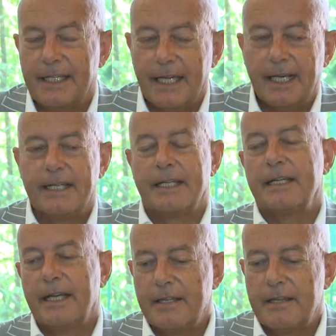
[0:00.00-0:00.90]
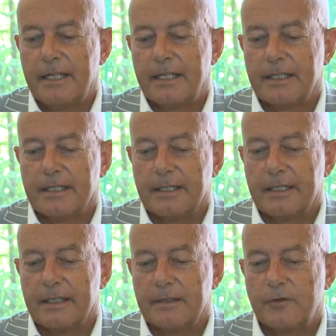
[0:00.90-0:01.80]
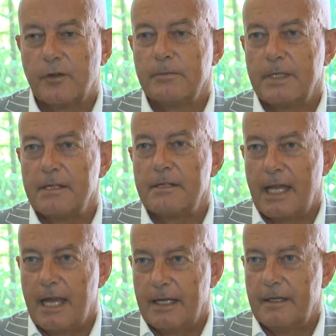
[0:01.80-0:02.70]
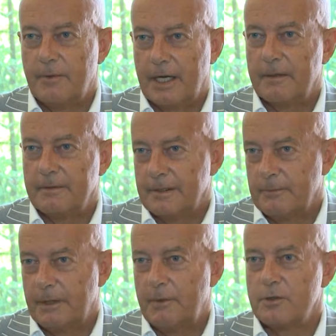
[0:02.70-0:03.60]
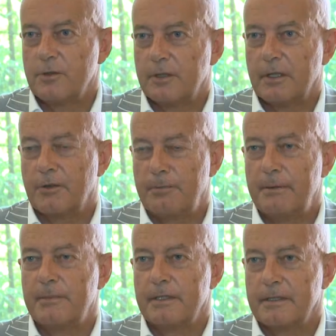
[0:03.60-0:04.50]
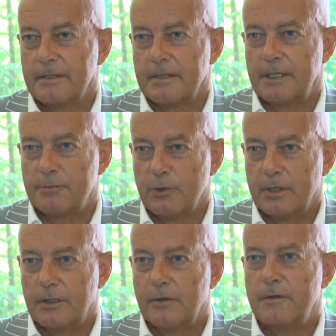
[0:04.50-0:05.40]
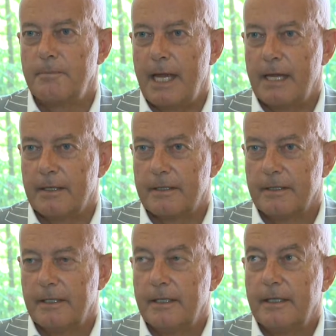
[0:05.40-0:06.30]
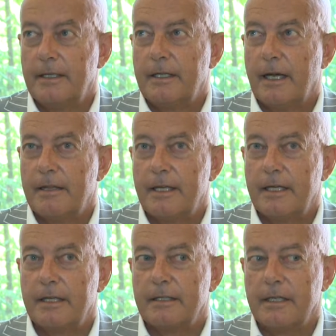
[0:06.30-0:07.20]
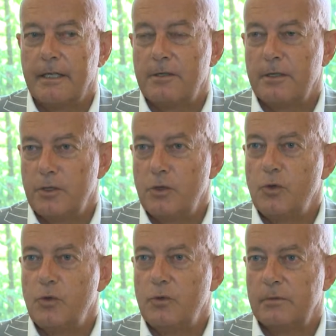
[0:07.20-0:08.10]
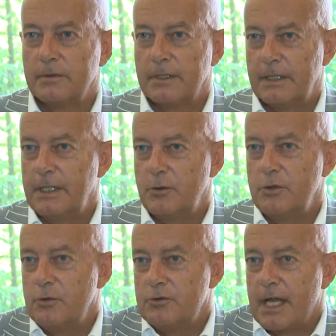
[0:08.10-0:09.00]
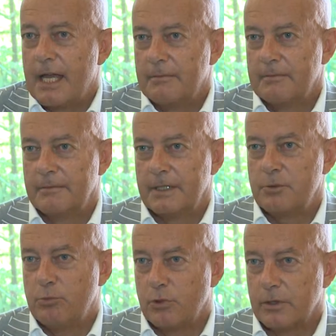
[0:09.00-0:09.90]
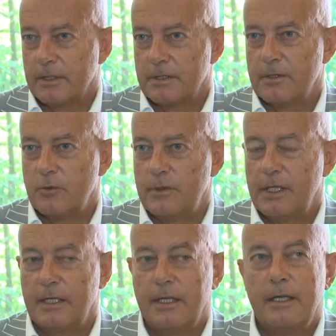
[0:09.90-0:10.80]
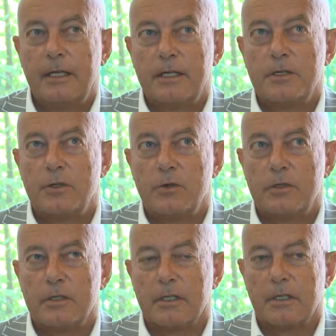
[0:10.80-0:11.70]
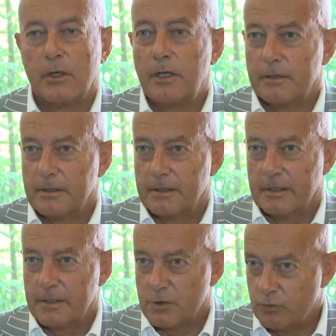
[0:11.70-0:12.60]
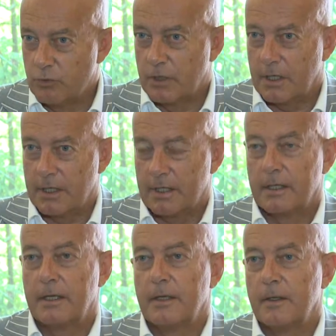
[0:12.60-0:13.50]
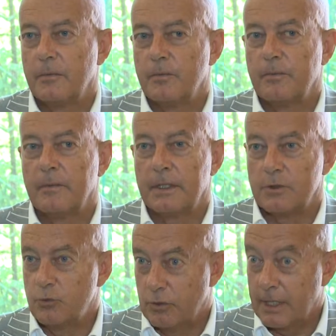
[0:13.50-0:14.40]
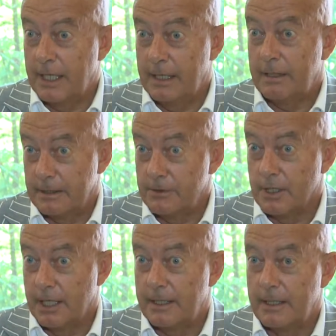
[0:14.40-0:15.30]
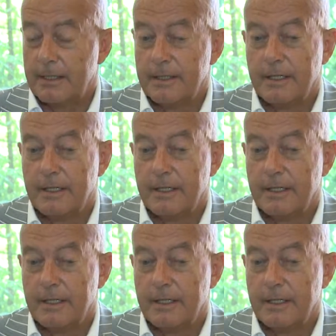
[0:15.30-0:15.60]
Yeah, I think from this day where we saw the commitment this morning of the mayor, I think there is a new time is born. So we should learn to work here in China,